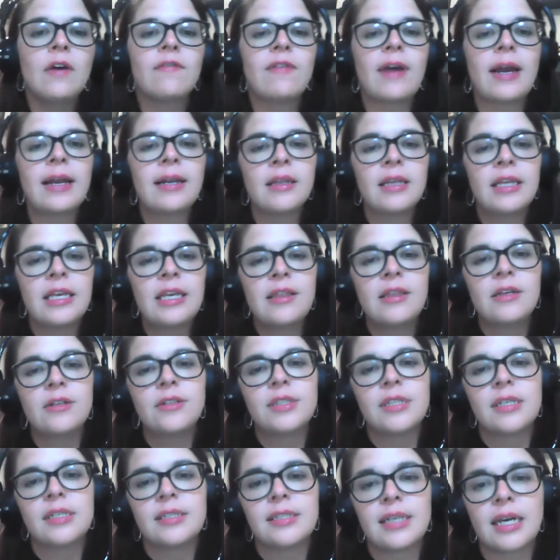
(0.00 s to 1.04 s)
Finally,
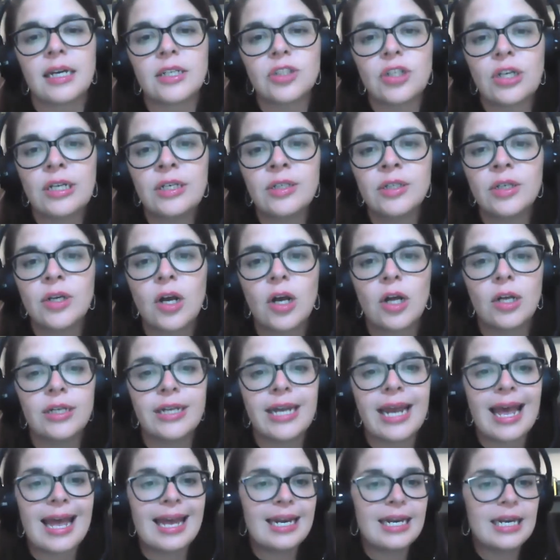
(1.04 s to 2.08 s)
there's a section
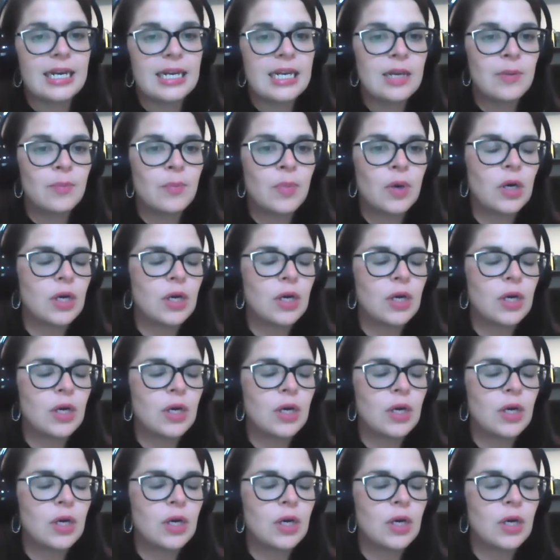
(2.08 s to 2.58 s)
called editing